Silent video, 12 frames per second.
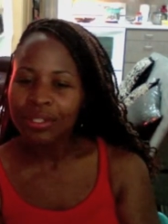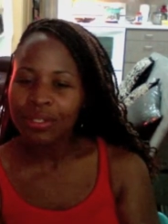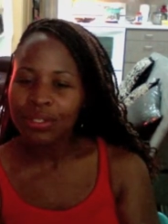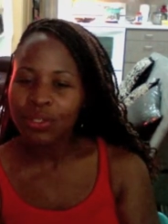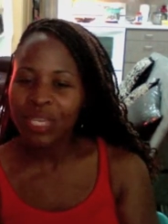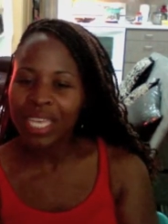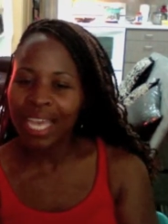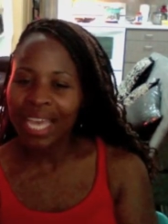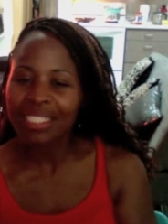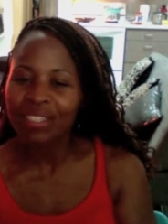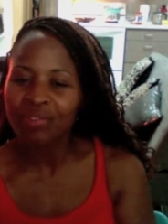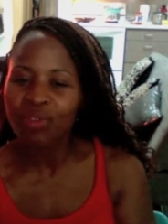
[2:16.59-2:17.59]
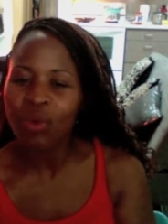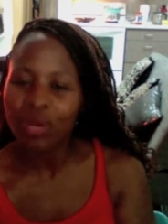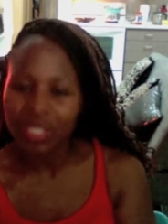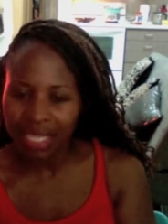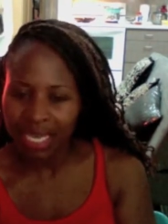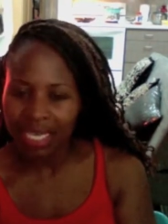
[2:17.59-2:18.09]
So he has the
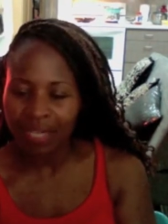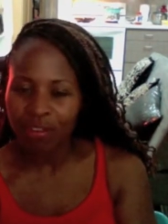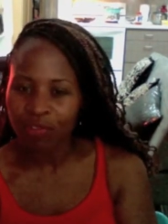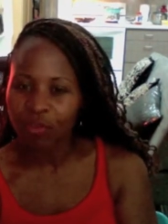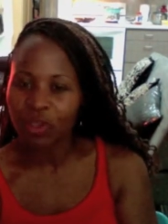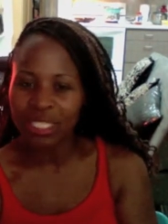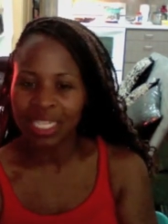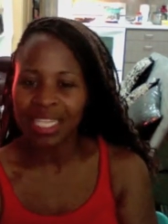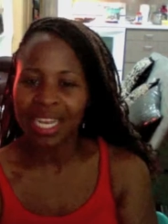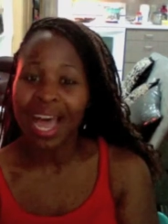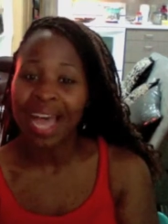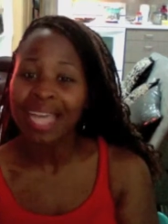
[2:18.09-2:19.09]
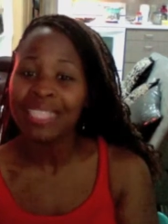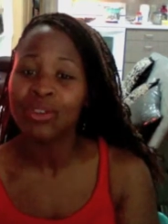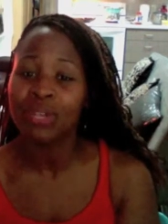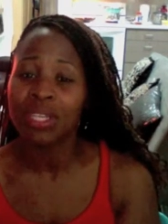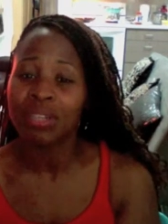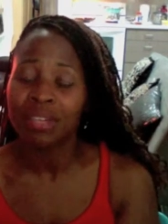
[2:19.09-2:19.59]
foresight, the foresight that I
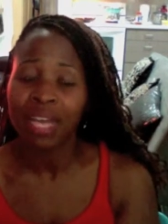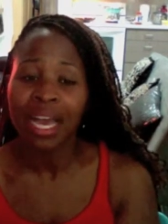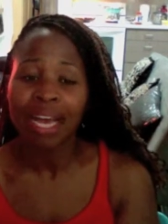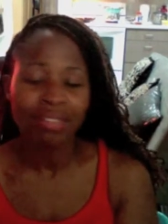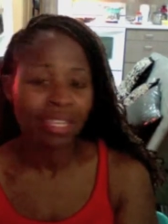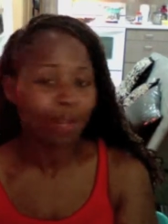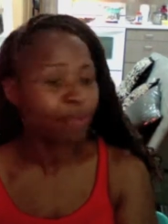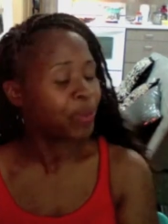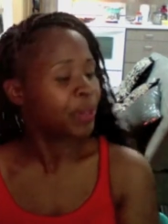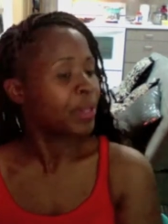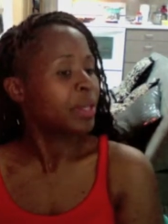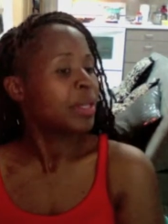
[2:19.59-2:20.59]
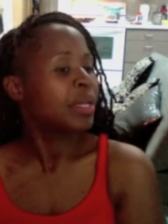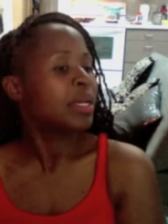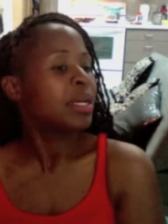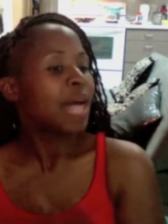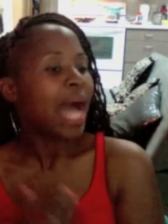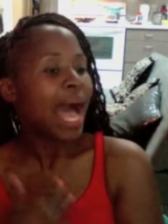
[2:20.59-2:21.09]
don't even have yet.
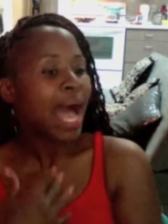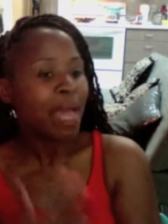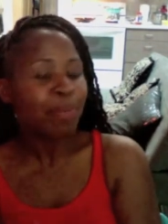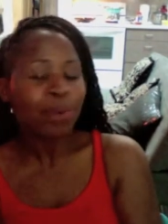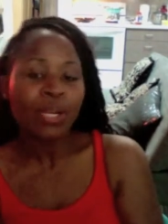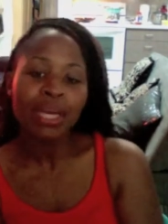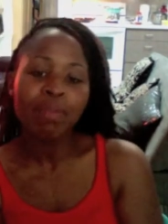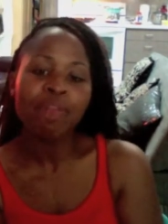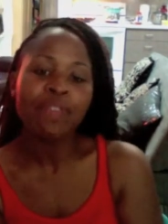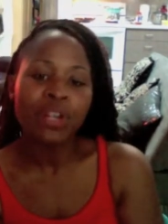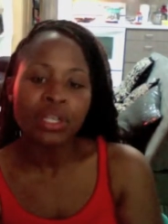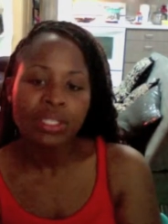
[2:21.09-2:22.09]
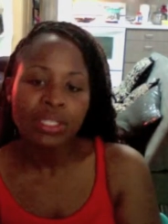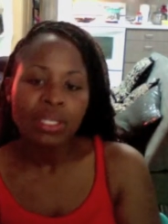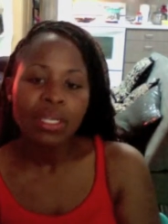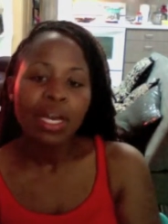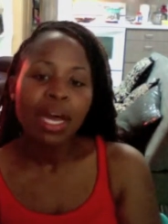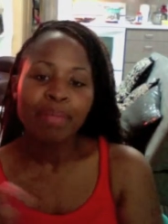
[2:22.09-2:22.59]
I put him first,
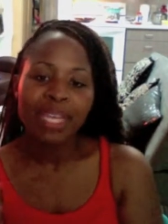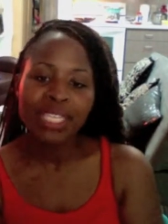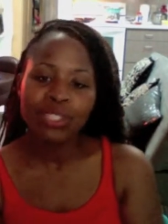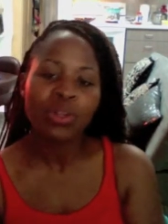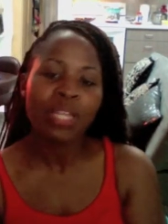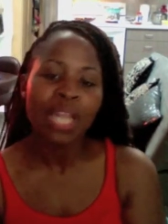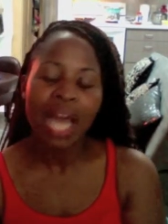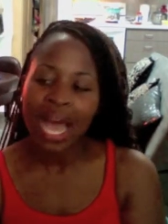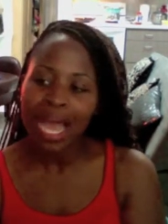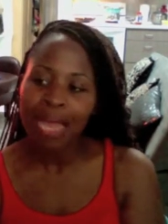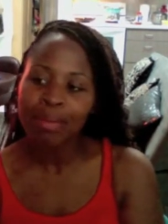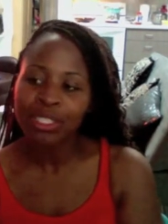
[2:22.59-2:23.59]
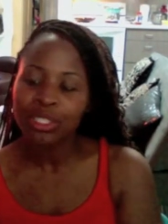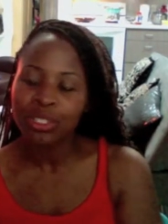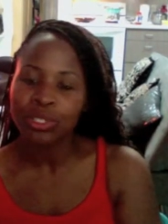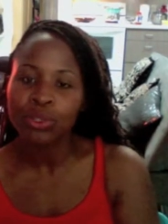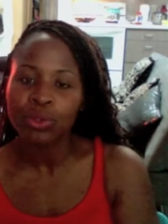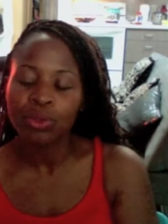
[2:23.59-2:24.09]
make sure that I'm in
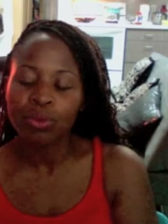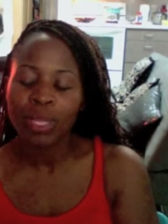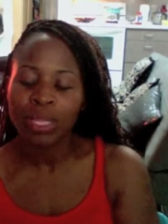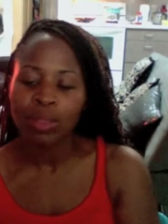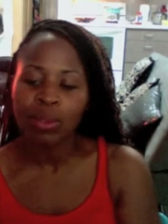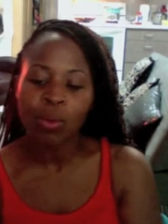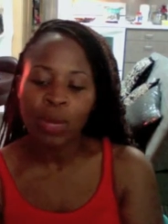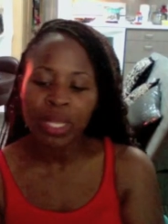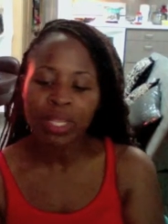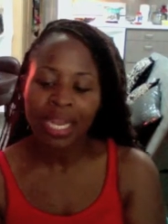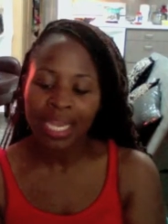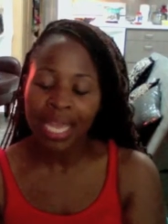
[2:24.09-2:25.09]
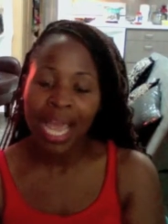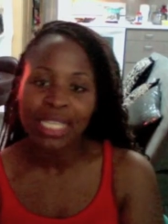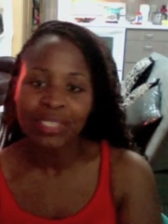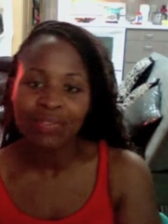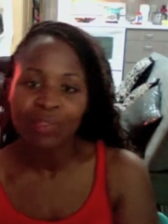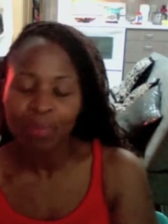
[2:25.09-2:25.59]
tune with the will that he
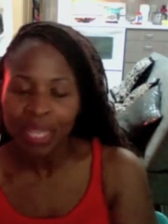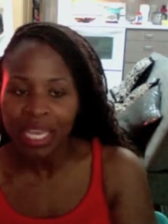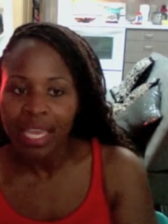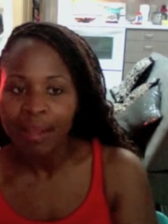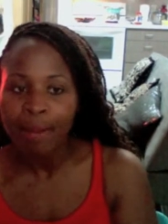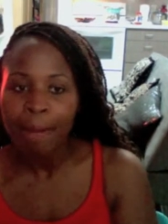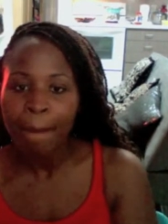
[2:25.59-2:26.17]
has for me.